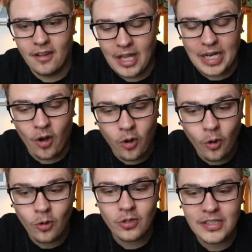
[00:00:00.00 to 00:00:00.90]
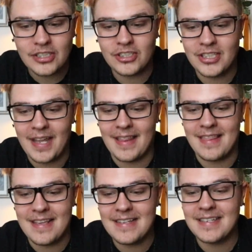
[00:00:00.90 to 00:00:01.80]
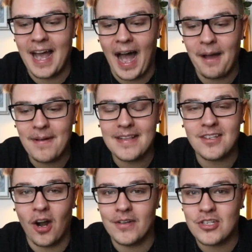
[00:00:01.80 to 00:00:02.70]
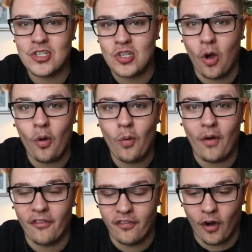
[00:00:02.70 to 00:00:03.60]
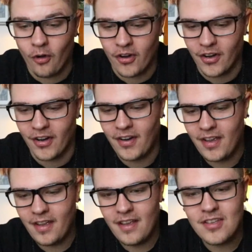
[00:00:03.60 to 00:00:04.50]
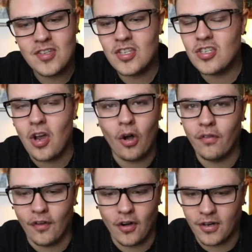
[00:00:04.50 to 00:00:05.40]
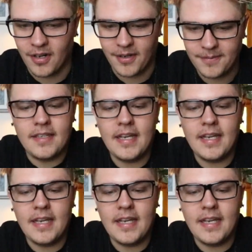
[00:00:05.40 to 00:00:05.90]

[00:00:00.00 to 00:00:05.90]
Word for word: Like, holy shit, these comments are so vulgar. So vulgar.